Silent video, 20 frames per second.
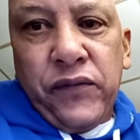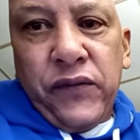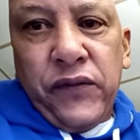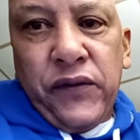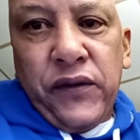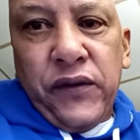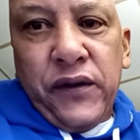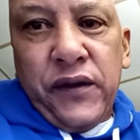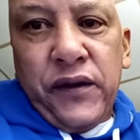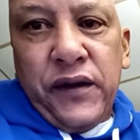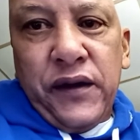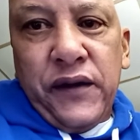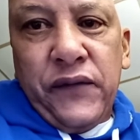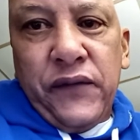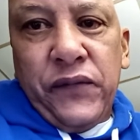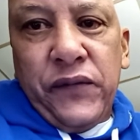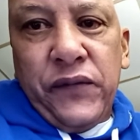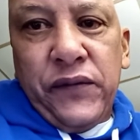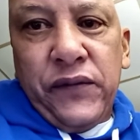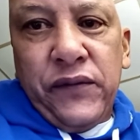get some more of
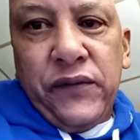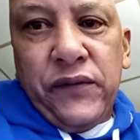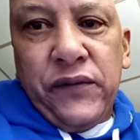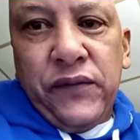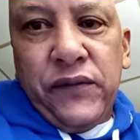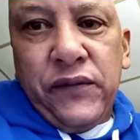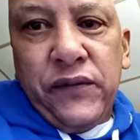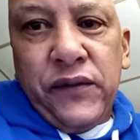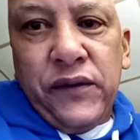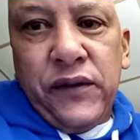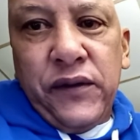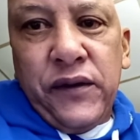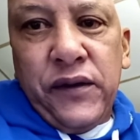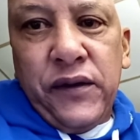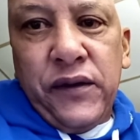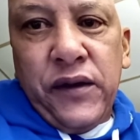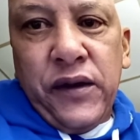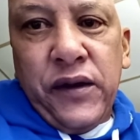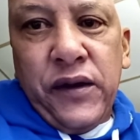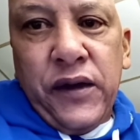that history, because you
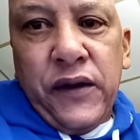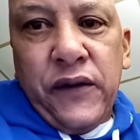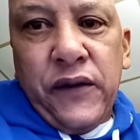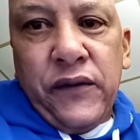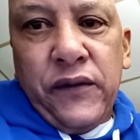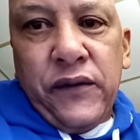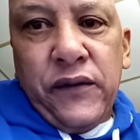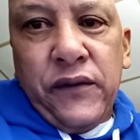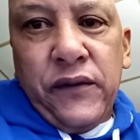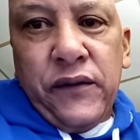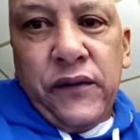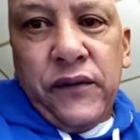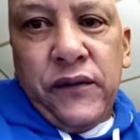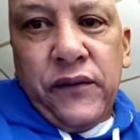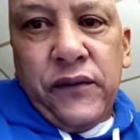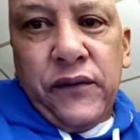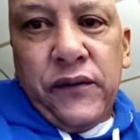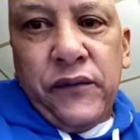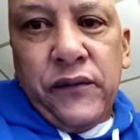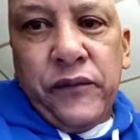got so much
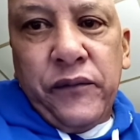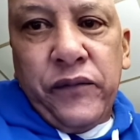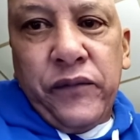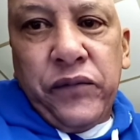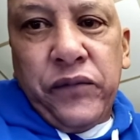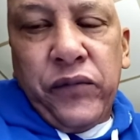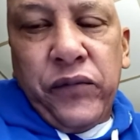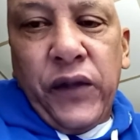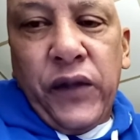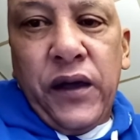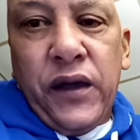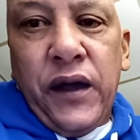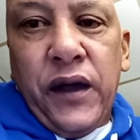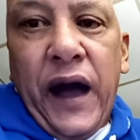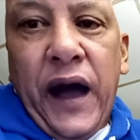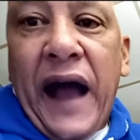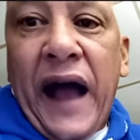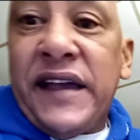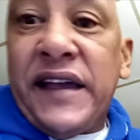to tell us.